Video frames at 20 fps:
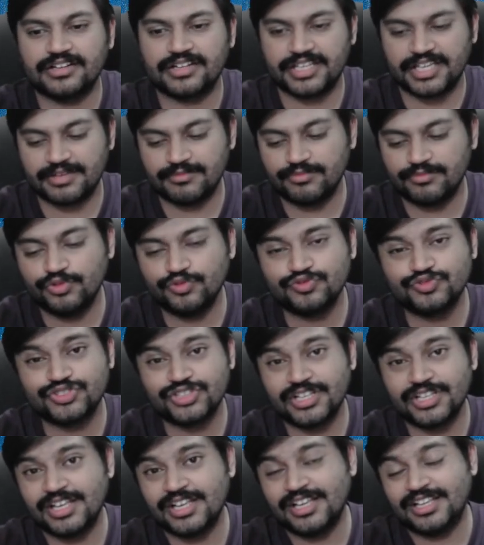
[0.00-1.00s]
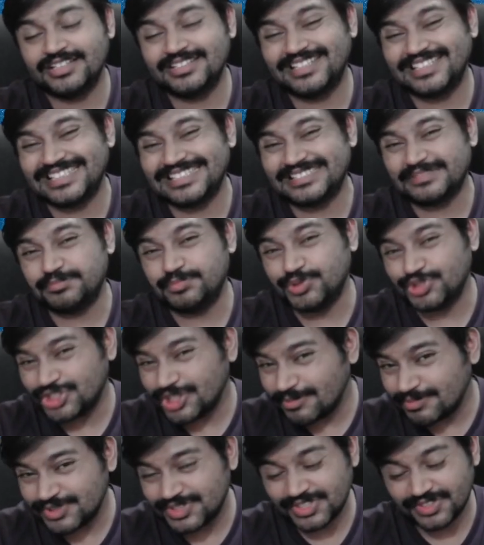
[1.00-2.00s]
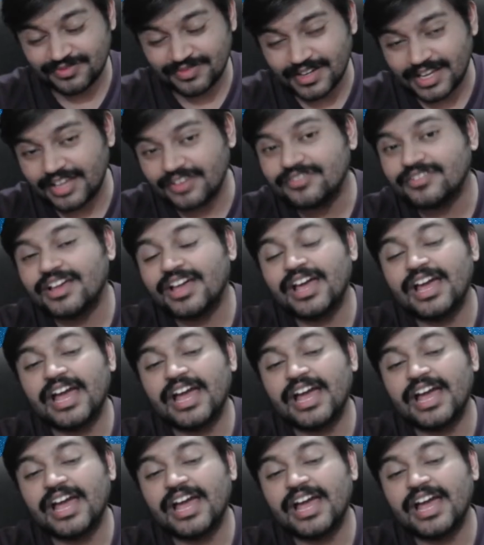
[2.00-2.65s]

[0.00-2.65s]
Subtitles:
king moves, there is bishop g5,